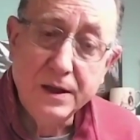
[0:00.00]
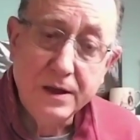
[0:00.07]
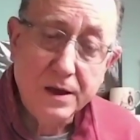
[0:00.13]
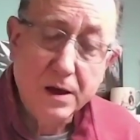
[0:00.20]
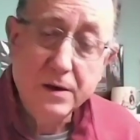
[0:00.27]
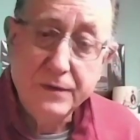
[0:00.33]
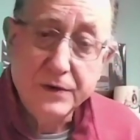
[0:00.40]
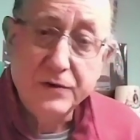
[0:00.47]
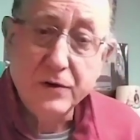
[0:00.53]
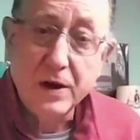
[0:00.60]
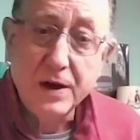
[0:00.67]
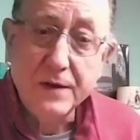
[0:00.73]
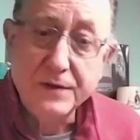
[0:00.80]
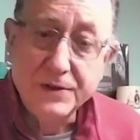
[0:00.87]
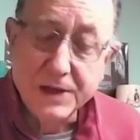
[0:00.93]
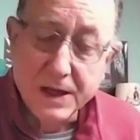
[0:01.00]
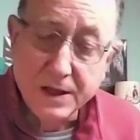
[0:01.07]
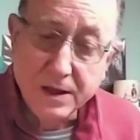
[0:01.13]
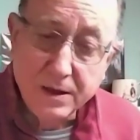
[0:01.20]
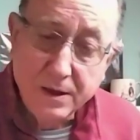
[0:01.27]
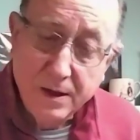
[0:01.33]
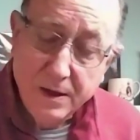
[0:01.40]
overdrive channel,
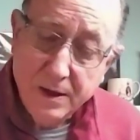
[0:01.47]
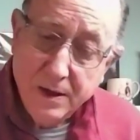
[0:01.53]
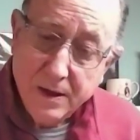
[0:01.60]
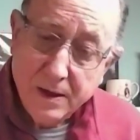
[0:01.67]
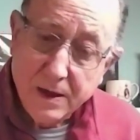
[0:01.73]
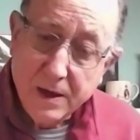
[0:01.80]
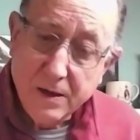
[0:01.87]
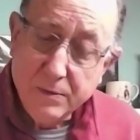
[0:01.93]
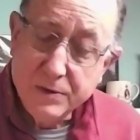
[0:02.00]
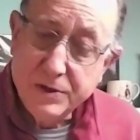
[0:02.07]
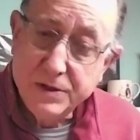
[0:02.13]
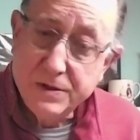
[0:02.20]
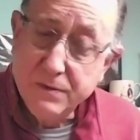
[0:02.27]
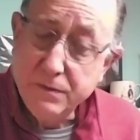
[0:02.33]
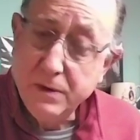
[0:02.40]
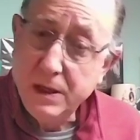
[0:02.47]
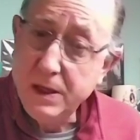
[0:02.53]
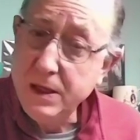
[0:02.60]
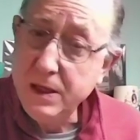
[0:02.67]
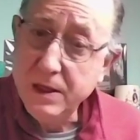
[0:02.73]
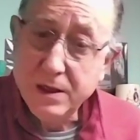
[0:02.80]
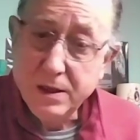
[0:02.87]
which is a really